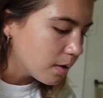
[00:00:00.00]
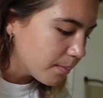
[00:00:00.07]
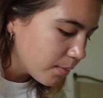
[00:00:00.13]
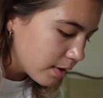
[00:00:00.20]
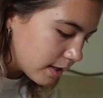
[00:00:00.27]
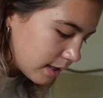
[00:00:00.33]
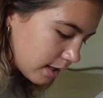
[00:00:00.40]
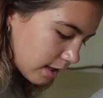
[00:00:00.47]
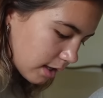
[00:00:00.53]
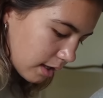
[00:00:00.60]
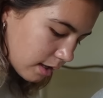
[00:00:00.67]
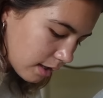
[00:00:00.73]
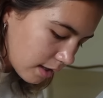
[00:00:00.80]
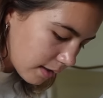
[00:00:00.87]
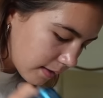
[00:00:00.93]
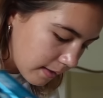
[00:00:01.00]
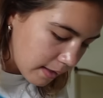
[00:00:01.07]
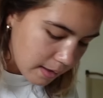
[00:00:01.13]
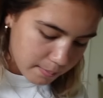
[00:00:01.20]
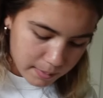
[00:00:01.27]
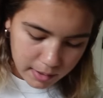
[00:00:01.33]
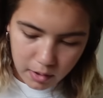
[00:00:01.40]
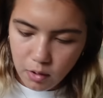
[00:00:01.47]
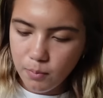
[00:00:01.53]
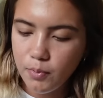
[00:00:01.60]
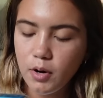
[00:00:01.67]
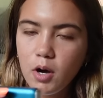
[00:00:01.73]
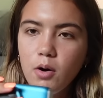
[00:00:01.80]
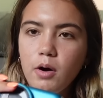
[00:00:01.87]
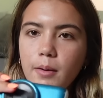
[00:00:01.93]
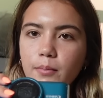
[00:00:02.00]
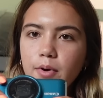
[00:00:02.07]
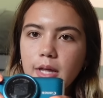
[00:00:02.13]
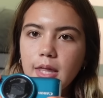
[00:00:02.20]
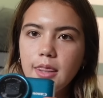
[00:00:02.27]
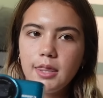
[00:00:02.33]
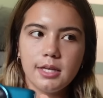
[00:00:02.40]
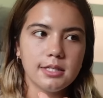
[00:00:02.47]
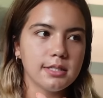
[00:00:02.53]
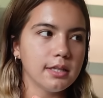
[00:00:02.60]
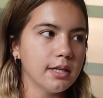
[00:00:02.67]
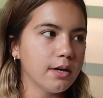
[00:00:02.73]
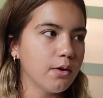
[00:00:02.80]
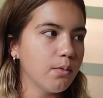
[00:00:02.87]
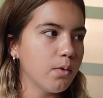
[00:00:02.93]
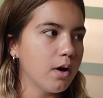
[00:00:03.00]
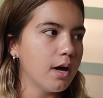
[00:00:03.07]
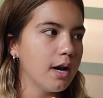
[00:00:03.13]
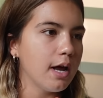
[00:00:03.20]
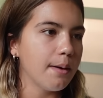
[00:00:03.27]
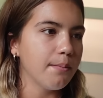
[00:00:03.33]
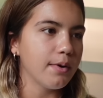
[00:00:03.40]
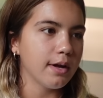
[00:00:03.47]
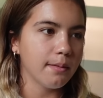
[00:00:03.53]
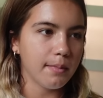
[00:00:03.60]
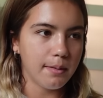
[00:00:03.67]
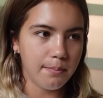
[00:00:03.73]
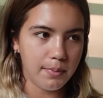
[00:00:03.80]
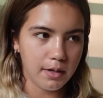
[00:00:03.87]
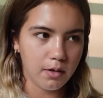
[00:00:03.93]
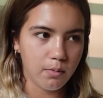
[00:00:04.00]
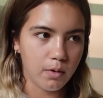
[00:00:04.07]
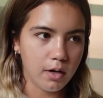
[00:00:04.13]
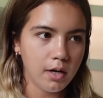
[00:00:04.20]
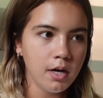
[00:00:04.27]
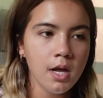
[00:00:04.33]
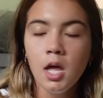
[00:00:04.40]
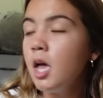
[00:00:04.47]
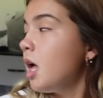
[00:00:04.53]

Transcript: I'm bringing my GoPro. I'm bringing this little one. I'm bringing my big one.